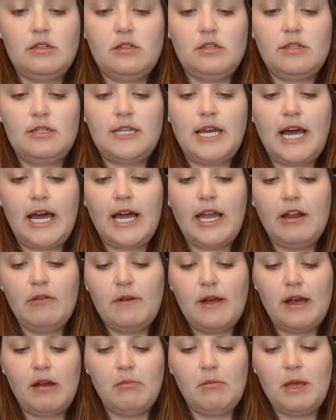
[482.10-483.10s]
to tie
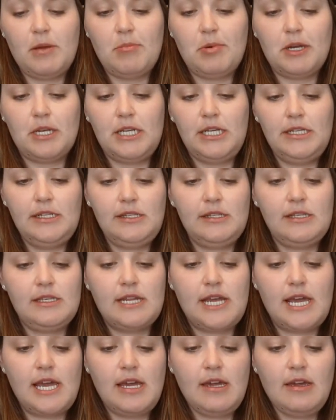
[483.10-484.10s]
around my bunny's
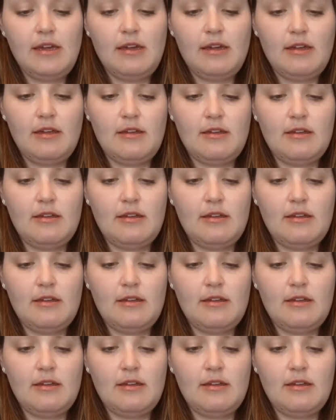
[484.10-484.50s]
neck.